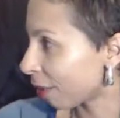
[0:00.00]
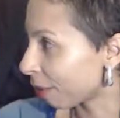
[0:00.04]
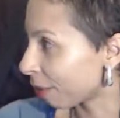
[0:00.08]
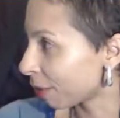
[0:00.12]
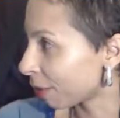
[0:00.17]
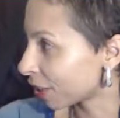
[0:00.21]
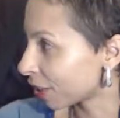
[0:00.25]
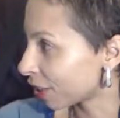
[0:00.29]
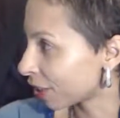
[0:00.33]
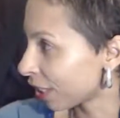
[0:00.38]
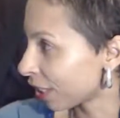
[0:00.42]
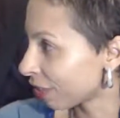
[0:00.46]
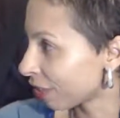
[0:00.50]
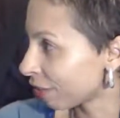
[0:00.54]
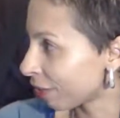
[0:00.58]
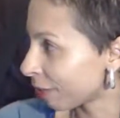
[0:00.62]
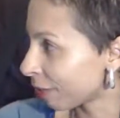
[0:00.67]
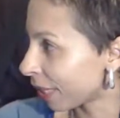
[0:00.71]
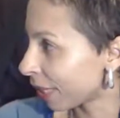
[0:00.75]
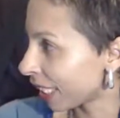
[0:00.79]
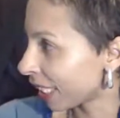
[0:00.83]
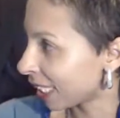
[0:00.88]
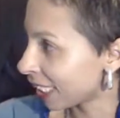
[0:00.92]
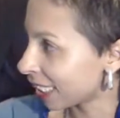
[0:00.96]
straight from
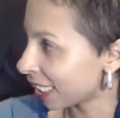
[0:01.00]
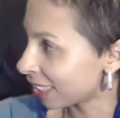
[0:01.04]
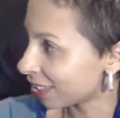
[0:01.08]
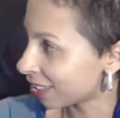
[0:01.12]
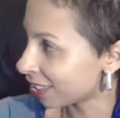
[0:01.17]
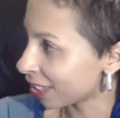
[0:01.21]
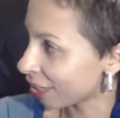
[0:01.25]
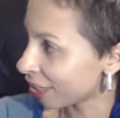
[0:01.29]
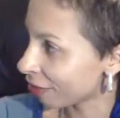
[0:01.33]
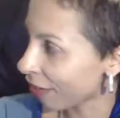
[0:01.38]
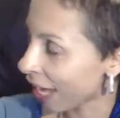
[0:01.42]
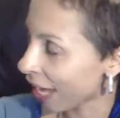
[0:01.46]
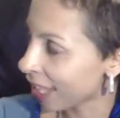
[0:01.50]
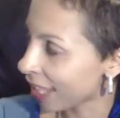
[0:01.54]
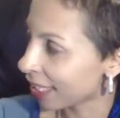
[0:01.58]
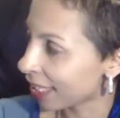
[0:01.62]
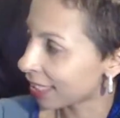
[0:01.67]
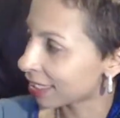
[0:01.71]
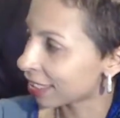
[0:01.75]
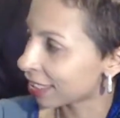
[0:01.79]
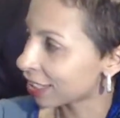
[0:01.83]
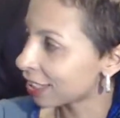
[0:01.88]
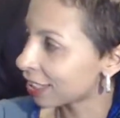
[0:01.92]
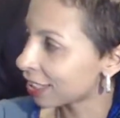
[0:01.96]
NE to FI.
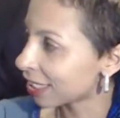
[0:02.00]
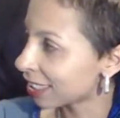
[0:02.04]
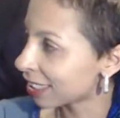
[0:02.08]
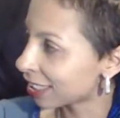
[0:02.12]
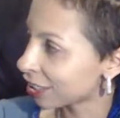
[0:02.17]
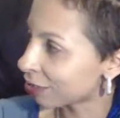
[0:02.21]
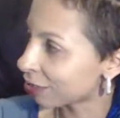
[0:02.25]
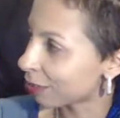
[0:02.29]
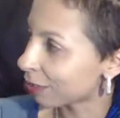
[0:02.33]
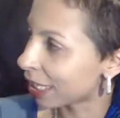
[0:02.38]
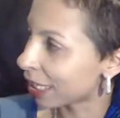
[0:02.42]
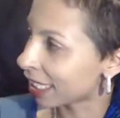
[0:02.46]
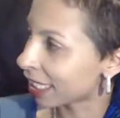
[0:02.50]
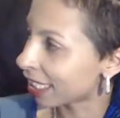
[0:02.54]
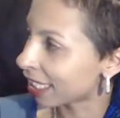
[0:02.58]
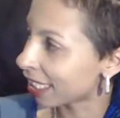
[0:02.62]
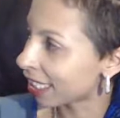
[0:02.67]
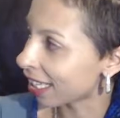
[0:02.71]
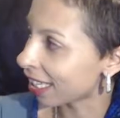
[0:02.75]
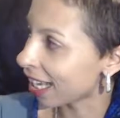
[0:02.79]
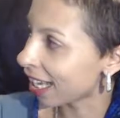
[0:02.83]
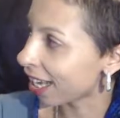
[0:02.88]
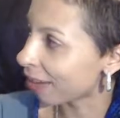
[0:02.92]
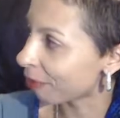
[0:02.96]
That's her decision making